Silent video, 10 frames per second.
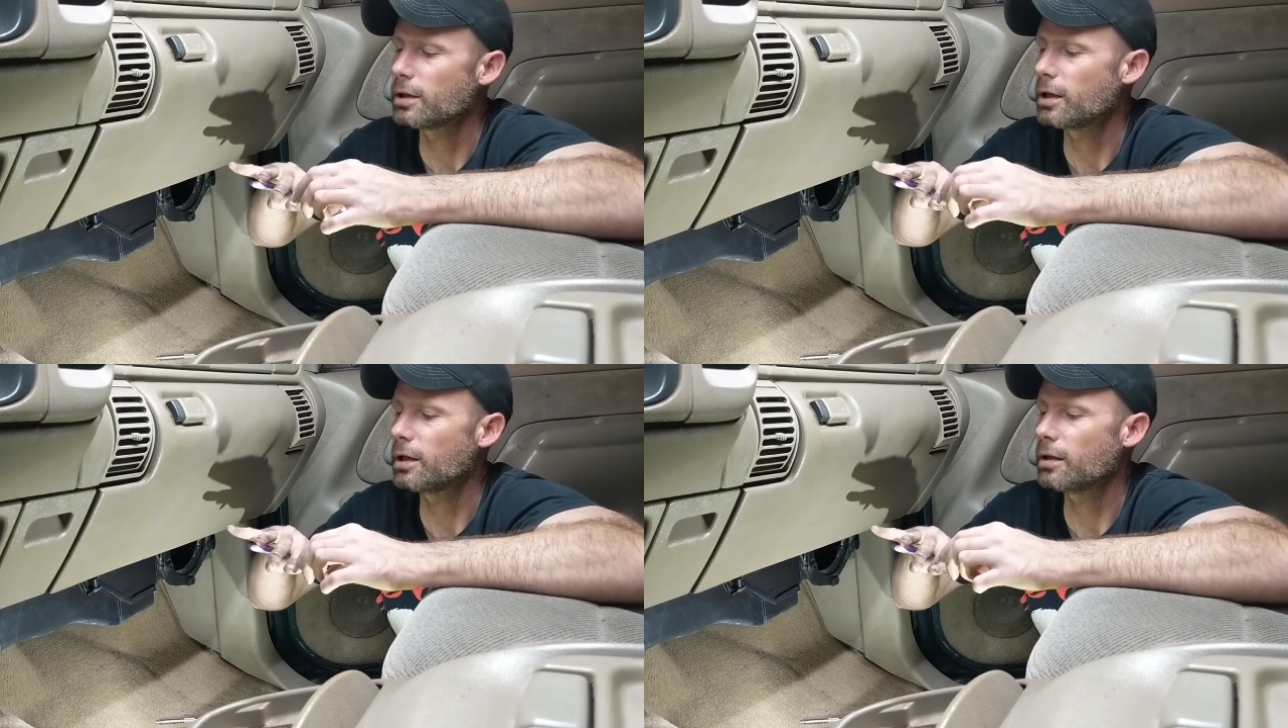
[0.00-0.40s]

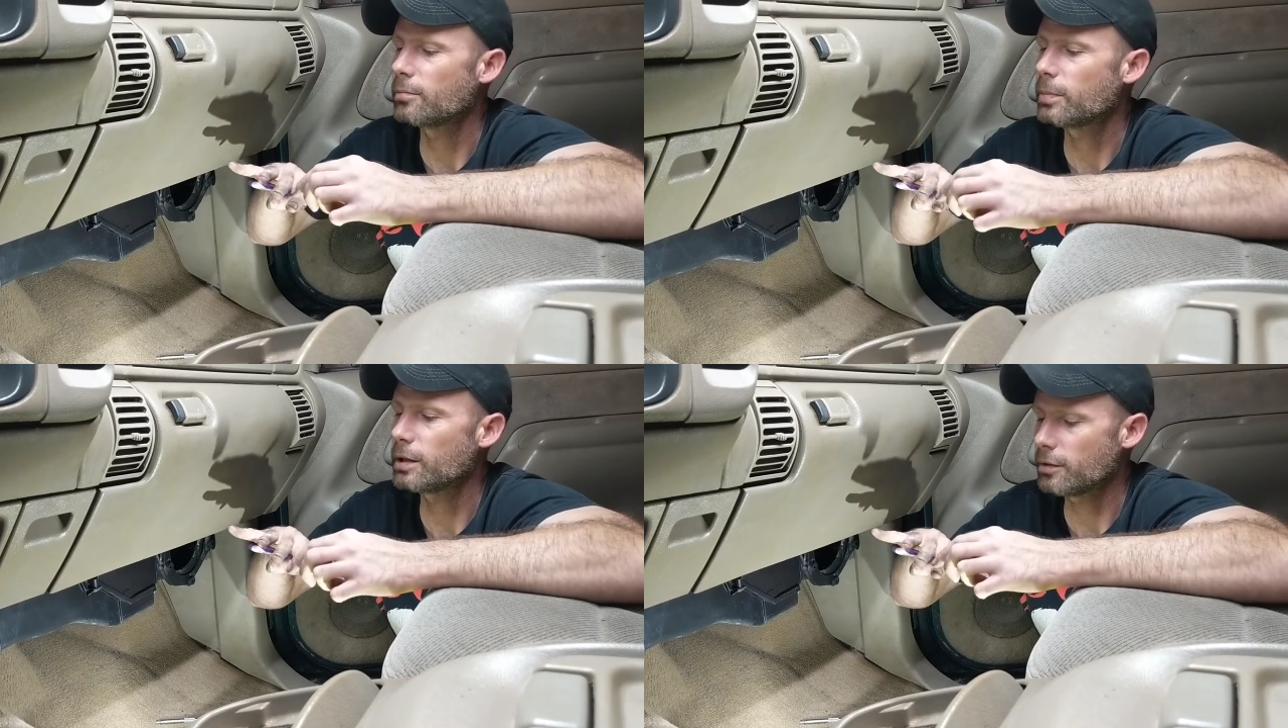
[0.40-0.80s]
Uh,
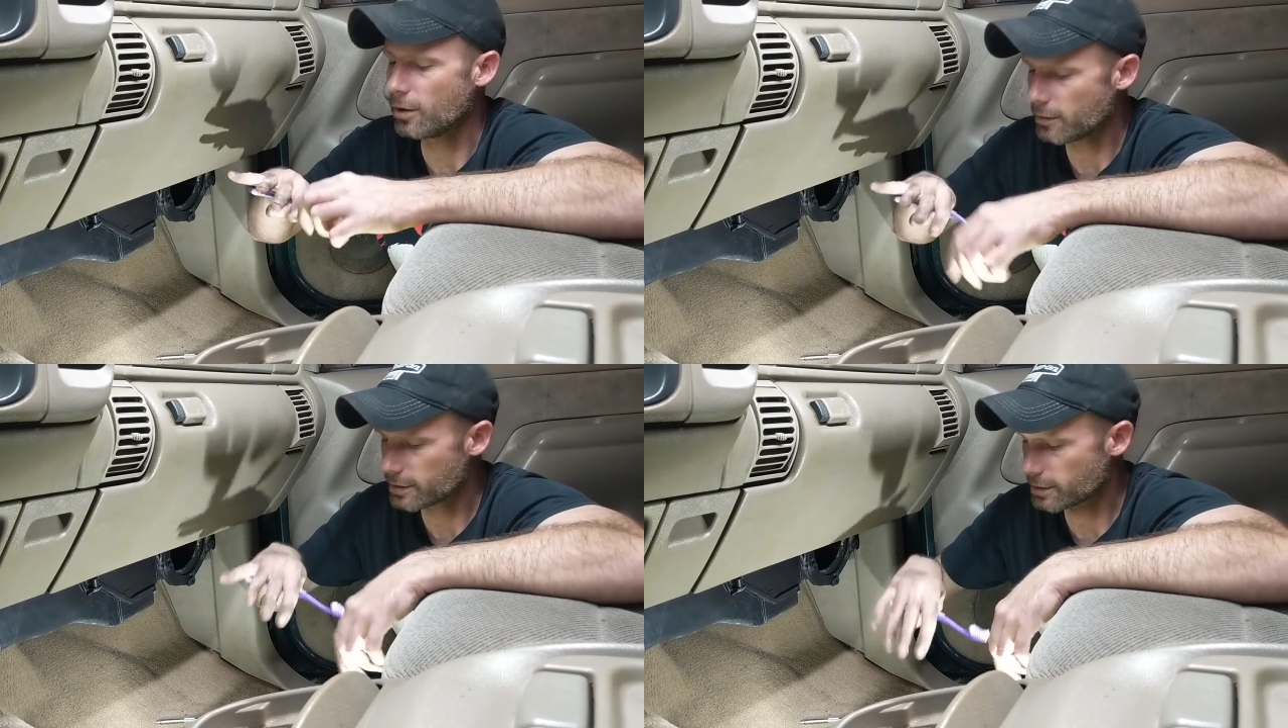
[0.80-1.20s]
but
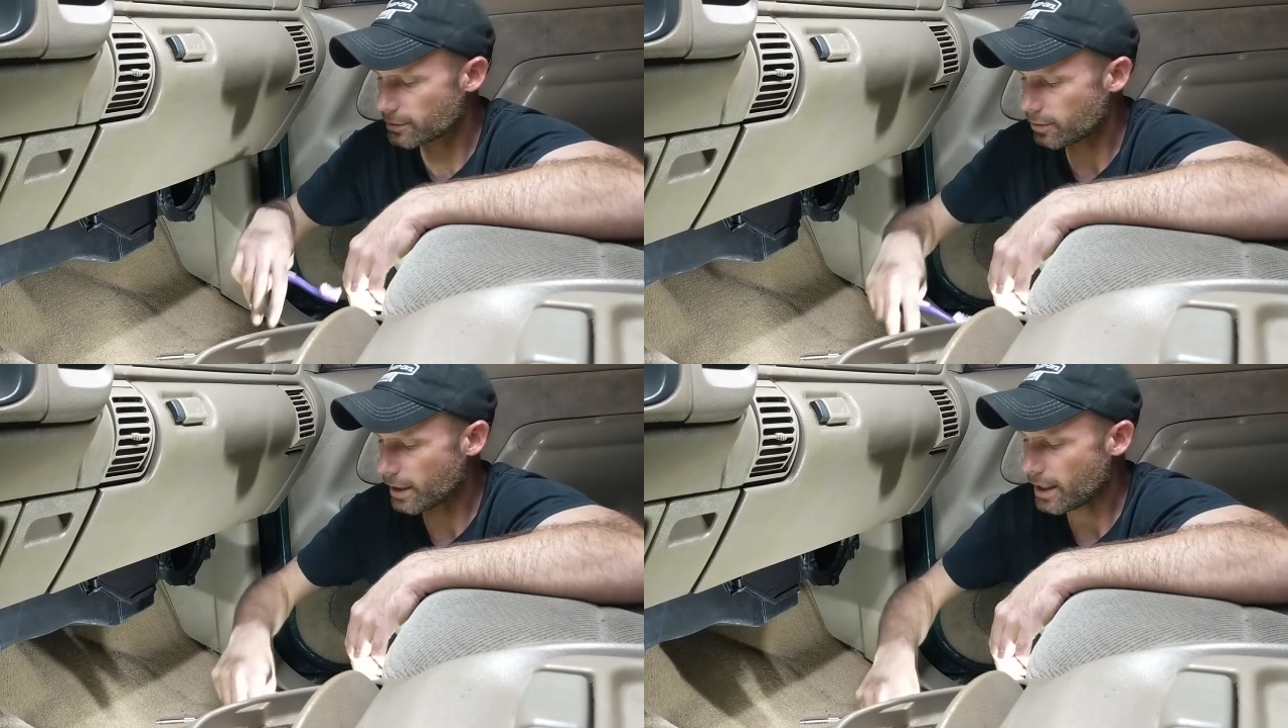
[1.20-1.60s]
all this
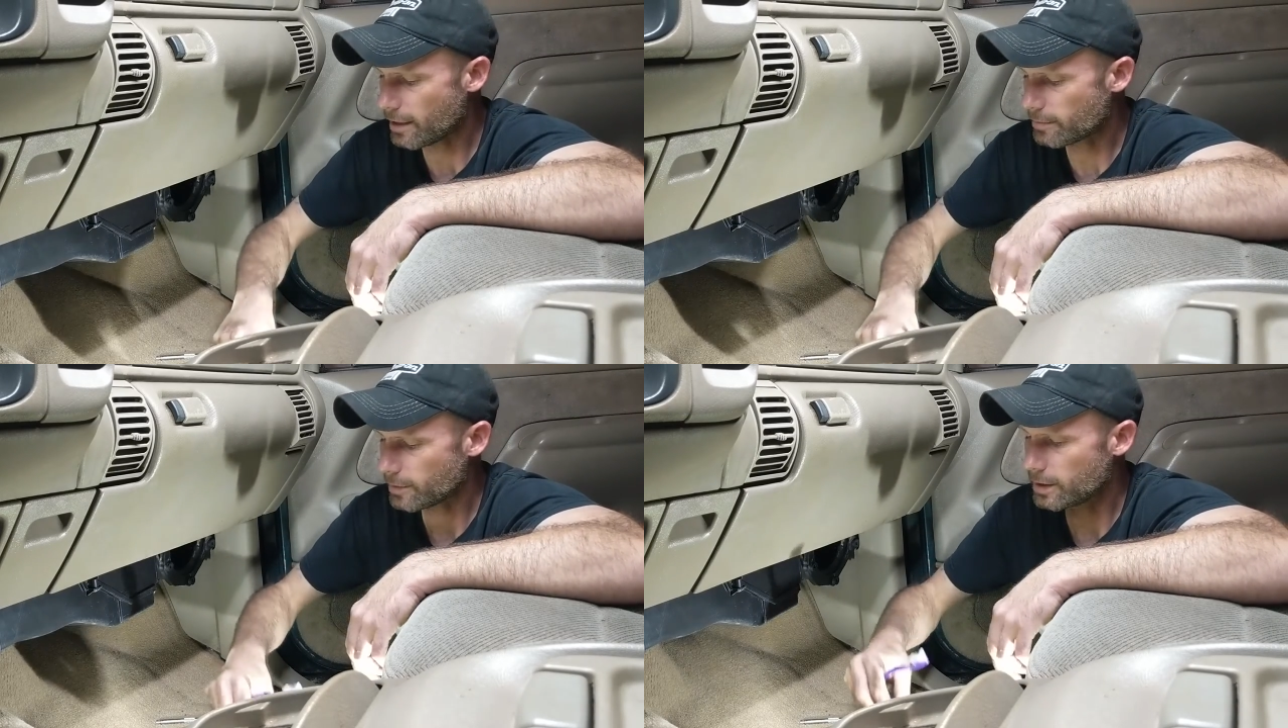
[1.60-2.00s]

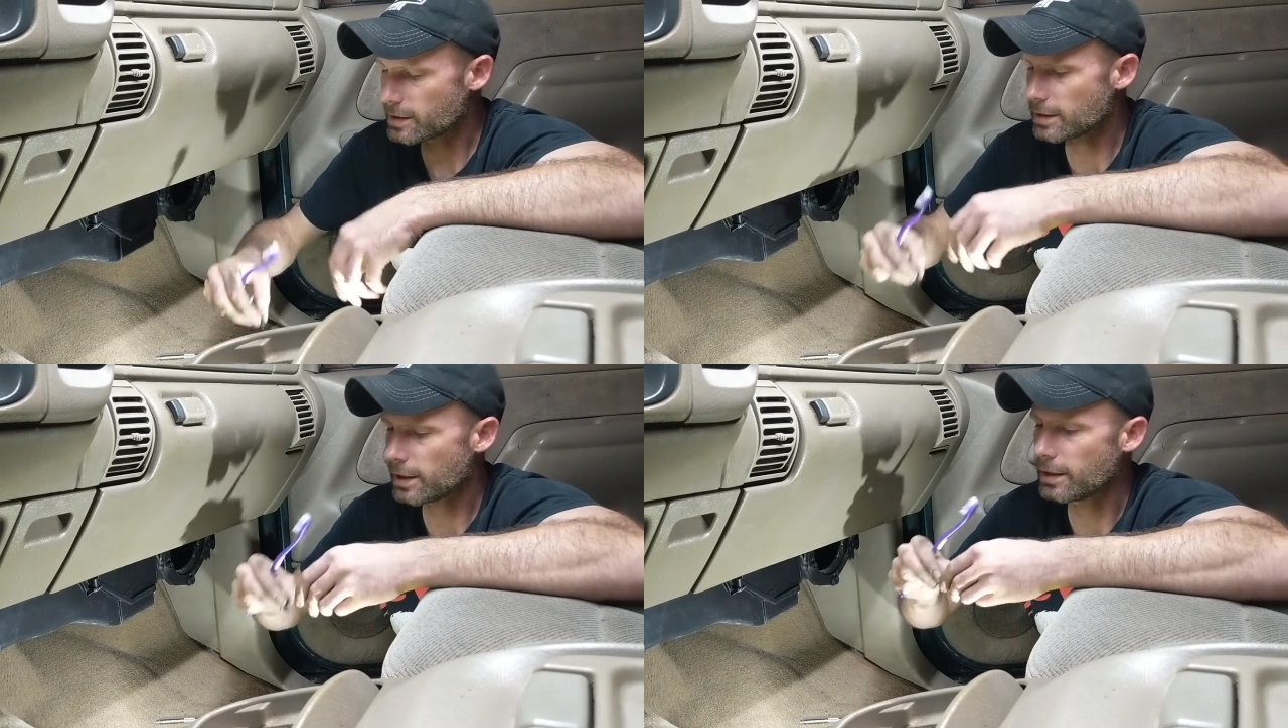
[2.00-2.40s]
crap
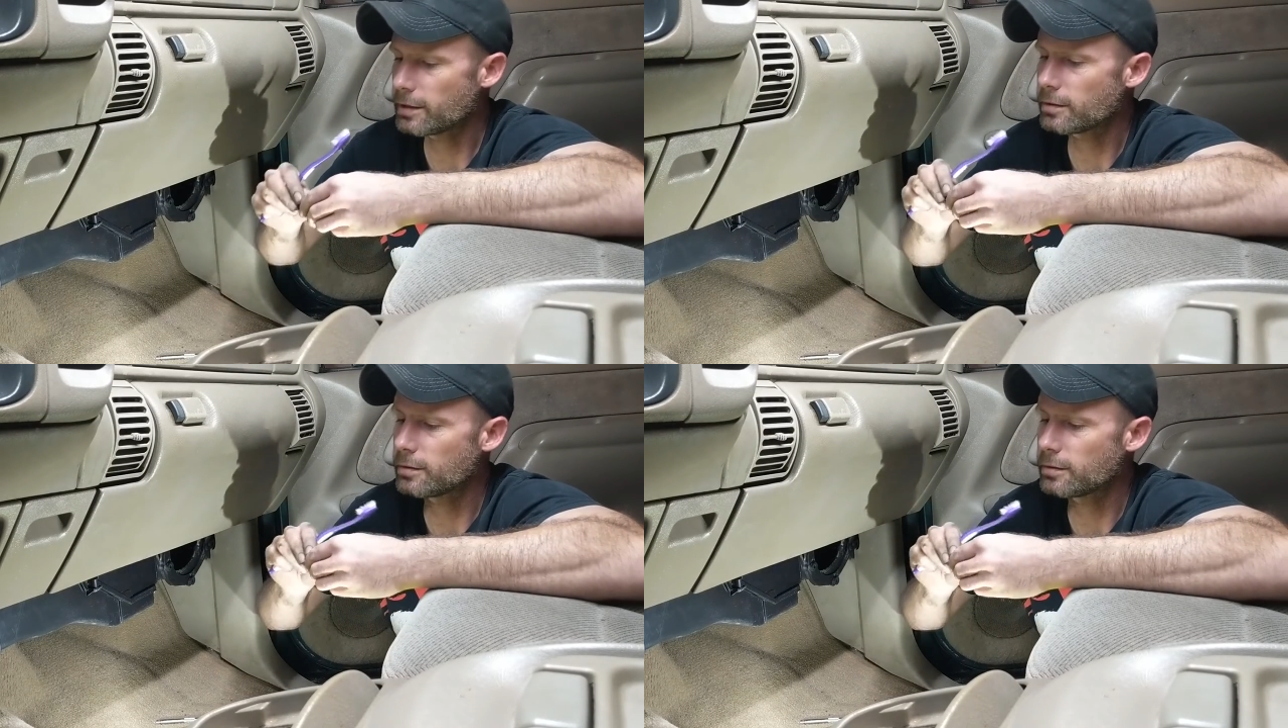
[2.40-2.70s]
is like,